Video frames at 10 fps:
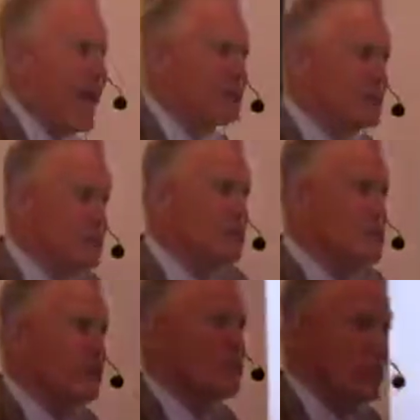and some of the
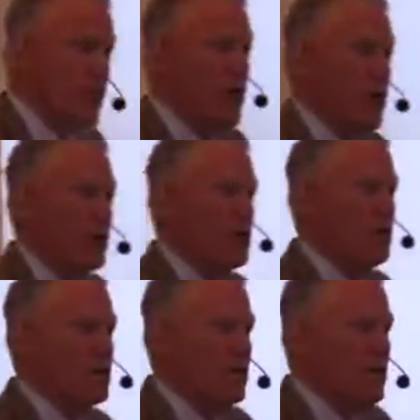stuff before,
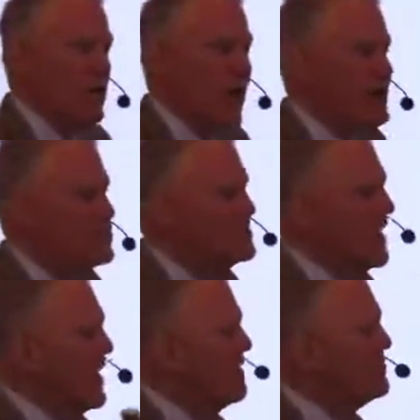and it's
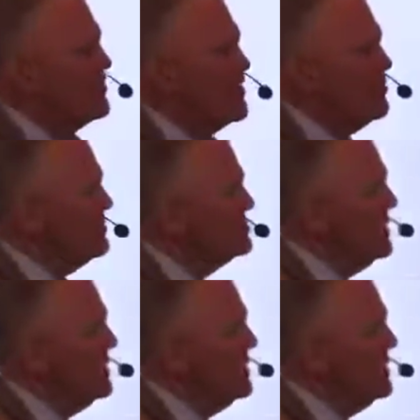down, everything on our